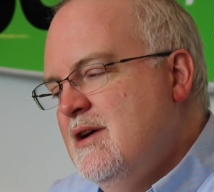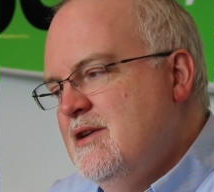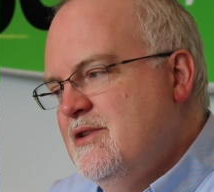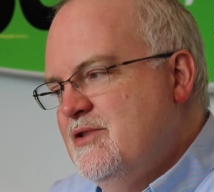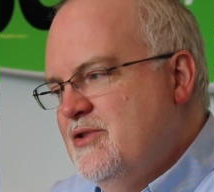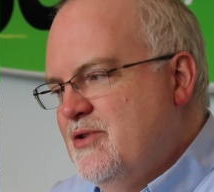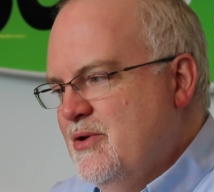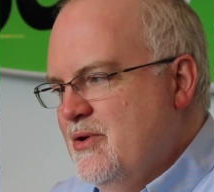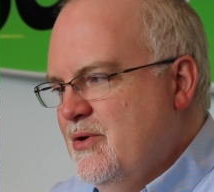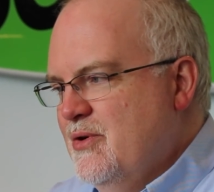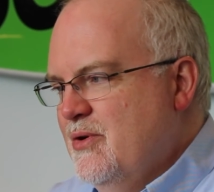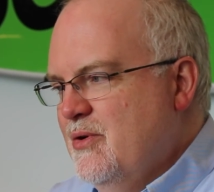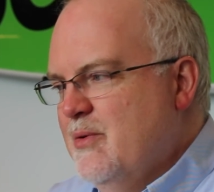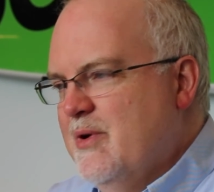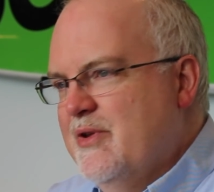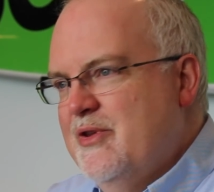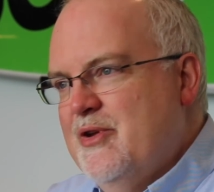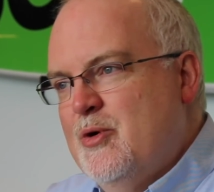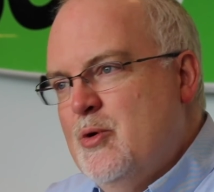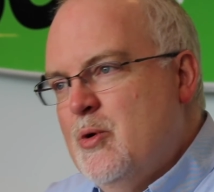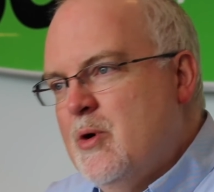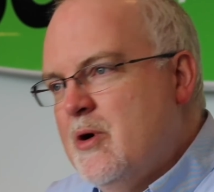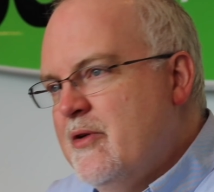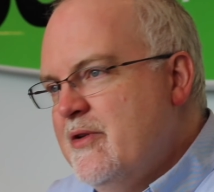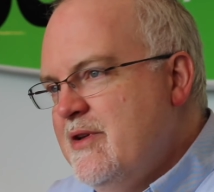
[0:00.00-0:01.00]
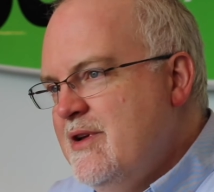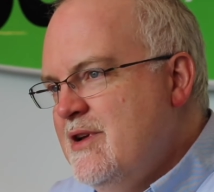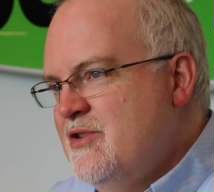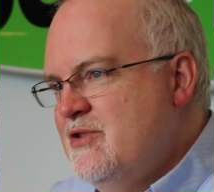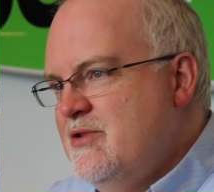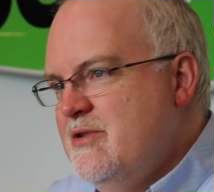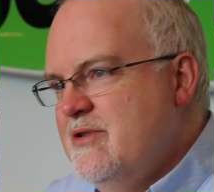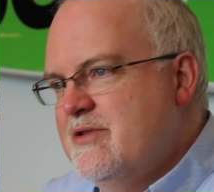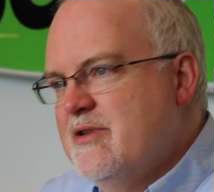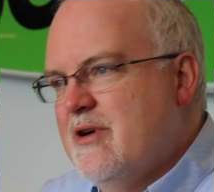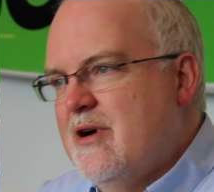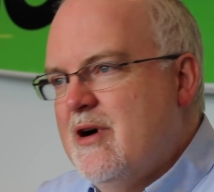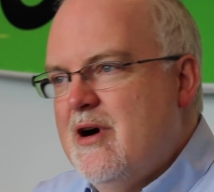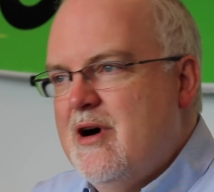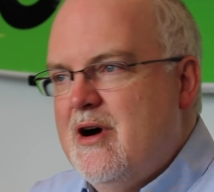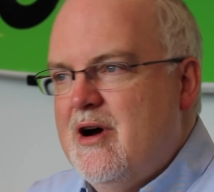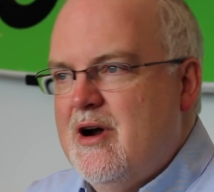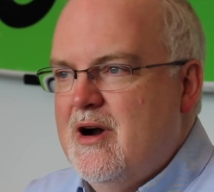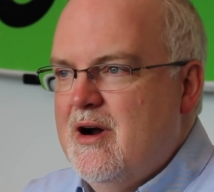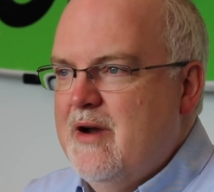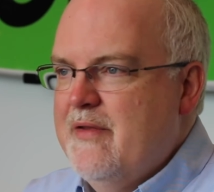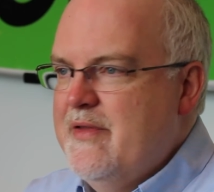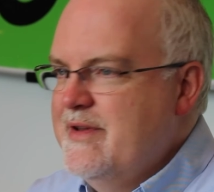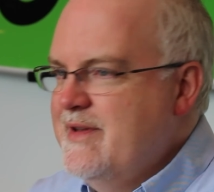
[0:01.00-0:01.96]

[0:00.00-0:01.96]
to what the quality issues are,